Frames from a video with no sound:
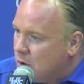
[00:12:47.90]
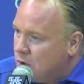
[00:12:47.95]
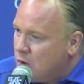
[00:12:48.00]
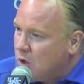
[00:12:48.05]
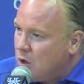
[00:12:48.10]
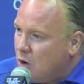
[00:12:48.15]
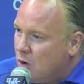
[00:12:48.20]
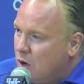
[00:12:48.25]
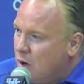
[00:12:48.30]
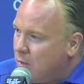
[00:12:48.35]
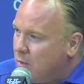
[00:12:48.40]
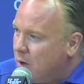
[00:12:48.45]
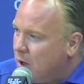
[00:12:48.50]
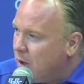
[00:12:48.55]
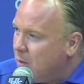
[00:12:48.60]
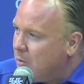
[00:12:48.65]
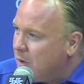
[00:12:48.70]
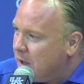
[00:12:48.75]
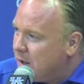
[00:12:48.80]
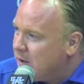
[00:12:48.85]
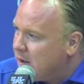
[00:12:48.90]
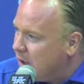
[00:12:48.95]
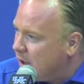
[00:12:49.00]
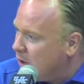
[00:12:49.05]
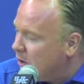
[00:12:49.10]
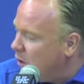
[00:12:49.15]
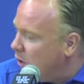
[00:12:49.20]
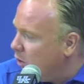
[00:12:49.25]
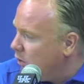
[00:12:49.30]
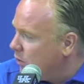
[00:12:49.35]
No, I'll make
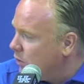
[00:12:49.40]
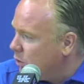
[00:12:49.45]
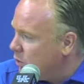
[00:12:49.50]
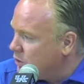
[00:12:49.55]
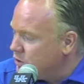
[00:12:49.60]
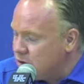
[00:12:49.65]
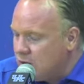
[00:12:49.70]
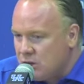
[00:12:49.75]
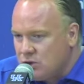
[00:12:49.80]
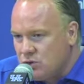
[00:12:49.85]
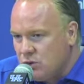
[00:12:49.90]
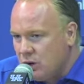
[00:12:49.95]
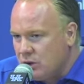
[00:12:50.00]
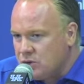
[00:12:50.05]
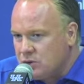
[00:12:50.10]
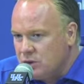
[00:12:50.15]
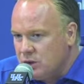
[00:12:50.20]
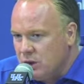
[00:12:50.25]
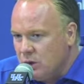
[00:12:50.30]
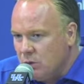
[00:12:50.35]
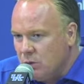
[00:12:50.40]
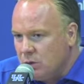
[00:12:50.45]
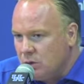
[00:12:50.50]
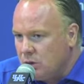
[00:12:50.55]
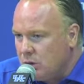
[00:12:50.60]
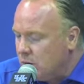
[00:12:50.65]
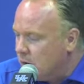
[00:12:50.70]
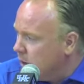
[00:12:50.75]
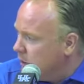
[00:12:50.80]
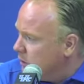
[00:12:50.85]
that call. Of course, I trust Neil,
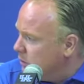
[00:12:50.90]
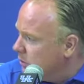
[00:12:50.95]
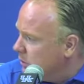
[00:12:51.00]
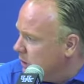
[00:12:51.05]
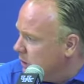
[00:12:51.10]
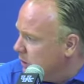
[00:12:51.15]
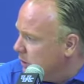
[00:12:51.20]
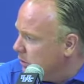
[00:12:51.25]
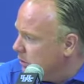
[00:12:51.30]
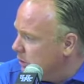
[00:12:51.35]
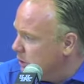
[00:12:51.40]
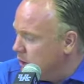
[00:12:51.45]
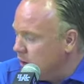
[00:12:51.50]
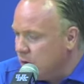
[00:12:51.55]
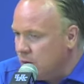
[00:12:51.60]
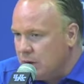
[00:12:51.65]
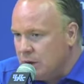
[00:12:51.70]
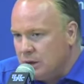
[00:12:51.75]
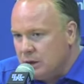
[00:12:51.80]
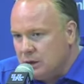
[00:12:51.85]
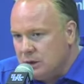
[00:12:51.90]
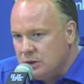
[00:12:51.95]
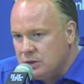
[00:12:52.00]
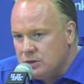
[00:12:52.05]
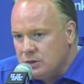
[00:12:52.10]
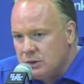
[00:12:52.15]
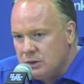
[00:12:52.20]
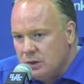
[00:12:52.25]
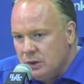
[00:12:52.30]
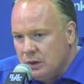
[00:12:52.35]
and you know,
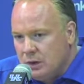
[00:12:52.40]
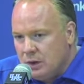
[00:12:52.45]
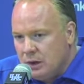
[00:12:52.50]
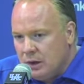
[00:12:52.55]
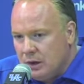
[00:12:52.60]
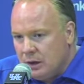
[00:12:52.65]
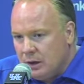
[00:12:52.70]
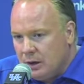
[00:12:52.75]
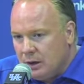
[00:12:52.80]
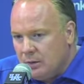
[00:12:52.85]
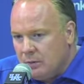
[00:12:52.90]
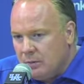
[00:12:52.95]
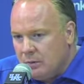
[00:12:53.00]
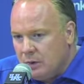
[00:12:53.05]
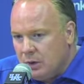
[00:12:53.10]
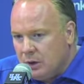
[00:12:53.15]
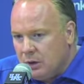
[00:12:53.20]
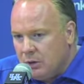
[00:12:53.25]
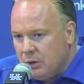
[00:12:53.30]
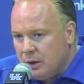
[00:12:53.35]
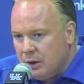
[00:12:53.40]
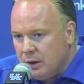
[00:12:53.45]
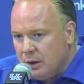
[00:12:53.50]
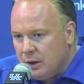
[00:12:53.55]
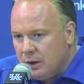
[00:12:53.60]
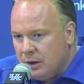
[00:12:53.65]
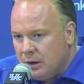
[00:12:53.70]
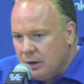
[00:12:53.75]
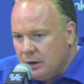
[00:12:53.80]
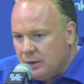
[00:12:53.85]
he's, you know,
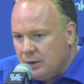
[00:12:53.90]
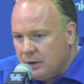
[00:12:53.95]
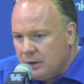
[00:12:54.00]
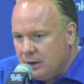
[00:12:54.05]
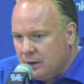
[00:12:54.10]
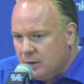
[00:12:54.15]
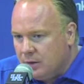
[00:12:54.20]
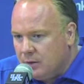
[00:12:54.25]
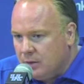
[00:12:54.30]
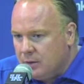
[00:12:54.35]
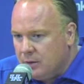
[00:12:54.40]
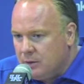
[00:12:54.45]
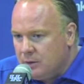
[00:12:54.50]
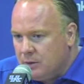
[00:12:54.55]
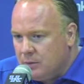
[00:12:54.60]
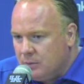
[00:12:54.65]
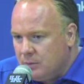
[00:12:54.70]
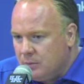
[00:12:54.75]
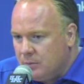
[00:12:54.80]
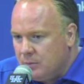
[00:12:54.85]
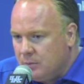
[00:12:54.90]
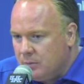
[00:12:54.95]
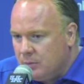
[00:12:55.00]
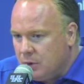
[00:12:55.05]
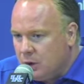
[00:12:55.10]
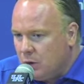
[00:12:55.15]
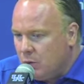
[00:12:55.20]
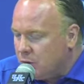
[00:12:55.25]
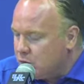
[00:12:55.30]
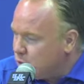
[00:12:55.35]
I think,
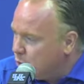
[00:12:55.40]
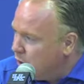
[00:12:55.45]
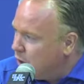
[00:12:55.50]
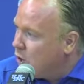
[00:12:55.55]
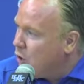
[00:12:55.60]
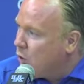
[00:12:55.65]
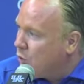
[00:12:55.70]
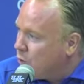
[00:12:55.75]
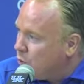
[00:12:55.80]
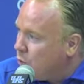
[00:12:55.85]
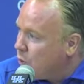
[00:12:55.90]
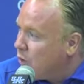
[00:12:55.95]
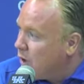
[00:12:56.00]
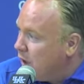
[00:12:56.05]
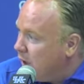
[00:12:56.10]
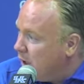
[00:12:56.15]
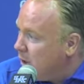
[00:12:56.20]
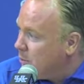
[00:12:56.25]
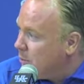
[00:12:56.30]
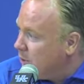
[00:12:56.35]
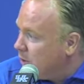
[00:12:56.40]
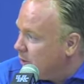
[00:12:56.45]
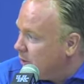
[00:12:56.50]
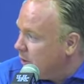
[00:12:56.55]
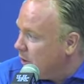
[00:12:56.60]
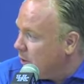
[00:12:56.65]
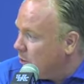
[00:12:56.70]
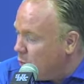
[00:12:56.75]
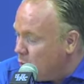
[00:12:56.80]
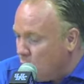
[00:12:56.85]
you know, as we go through camp,
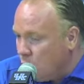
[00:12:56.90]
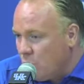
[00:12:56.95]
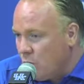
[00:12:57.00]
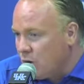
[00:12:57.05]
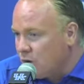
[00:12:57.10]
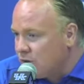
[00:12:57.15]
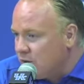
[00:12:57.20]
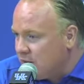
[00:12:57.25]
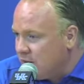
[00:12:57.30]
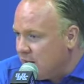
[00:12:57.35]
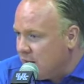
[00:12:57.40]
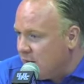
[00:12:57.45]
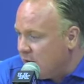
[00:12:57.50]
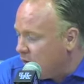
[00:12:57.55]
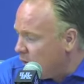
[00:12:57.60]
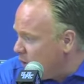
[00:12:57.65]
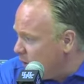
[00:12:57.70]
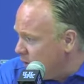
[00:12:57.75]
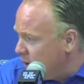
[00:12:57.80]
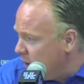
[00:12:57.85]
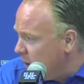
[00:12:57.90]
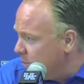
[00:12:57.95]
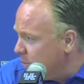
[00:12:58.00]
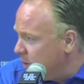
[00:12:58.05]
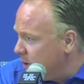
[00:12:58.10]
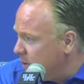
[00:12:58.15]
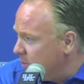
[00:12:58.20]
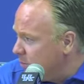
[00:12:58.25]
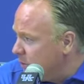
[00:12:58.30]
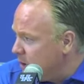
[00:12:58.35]
we'll work together on that.
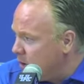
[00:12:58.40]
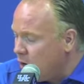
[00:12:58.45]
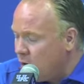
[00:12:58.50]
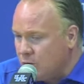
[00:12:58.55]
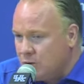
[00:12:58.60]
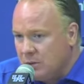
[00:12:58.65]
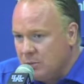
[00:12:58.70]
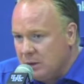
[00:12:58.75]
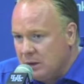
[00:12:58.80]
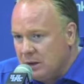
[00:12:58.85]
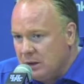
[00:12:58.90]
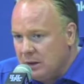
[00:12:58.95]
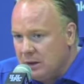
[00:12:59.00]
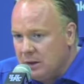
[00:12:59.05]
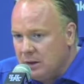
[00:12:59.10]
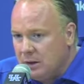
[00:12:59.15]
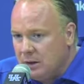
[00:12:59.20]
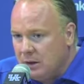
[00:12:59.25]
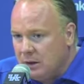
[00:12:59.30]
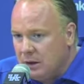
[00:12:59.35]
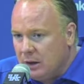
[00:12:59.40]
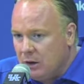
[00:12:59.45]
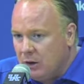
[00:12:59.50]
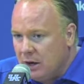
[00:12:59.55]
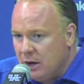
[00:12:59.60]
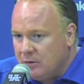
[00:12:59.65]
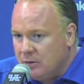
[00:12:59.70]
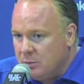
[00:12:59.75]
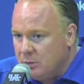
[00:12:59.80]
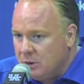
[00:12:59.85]
But ultimately, that'll
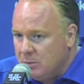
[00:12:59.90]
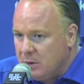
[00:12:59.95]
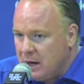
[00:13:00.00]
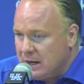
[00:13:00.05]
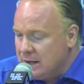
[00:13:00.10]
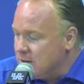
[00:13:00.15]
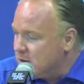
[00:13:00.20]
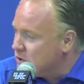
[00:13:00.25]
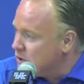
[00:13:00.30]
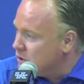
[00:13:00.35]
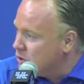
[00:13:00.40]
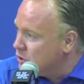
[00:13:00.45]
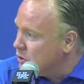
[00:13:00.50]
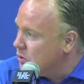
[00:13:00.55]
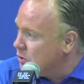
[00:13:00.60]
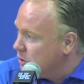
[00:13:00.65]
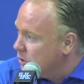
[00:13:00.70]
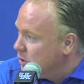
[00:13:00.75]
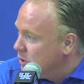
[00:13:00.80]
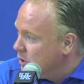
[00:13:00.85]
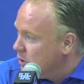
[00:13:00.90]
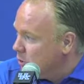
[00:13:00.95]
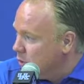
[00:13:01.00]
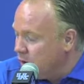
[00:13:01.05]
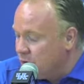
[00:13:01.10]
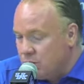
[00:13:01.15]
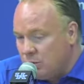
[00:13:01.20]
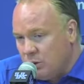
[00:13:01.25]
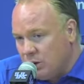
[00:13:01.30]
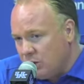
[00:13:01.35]
have to be my decision,
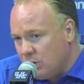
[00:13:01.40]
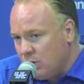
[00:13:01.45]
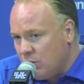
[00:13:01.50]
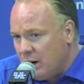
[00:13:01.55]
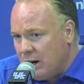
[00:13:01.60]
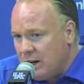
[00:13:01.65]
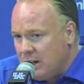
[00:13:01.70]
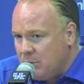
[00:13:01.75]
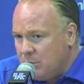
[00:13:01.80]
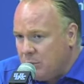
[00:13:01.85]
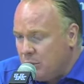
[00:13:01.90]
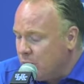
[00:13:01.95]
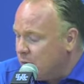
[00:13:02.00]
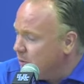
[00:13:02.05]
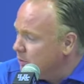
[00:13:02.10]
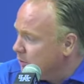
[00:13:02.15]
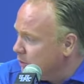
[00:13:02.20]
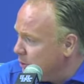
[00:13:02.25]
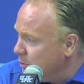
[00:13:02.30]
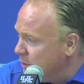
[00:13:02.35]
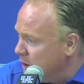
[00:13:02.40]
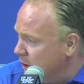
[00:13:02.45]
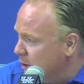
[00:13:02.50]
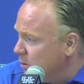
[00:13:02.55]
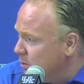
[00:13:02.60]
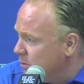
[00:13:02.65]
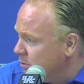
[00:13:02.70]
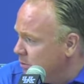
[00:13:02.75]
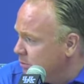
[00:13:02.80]
with great input from Neil.